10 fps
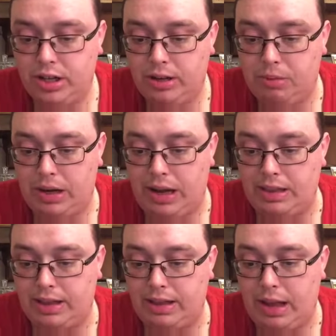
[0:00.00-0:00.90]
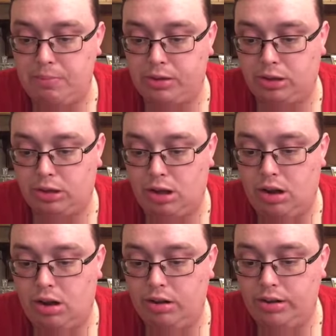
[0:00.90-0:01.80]
But he that keepeth the
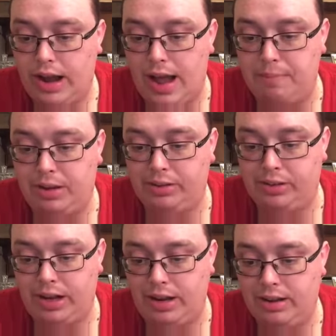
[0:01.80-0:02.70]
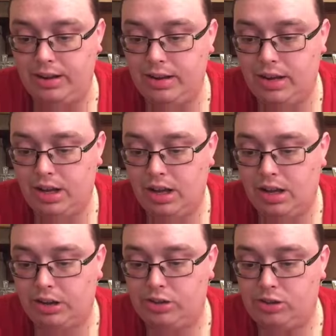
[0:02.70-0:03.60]
law, happy is he.
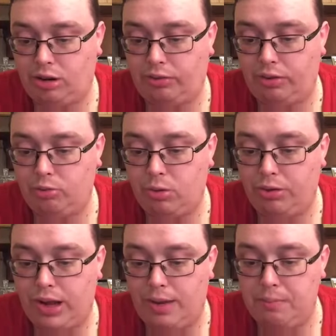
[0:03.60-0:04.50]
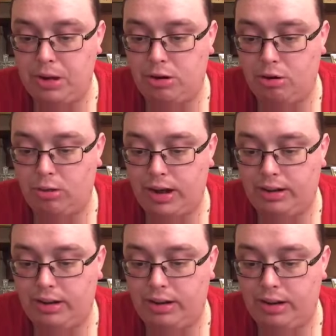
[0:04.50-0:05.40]
A servant will not be
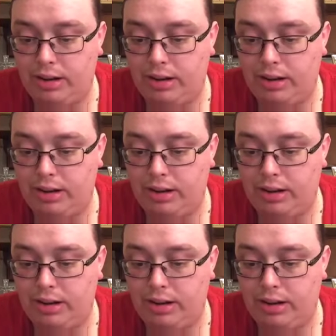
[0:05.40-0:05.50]
corrected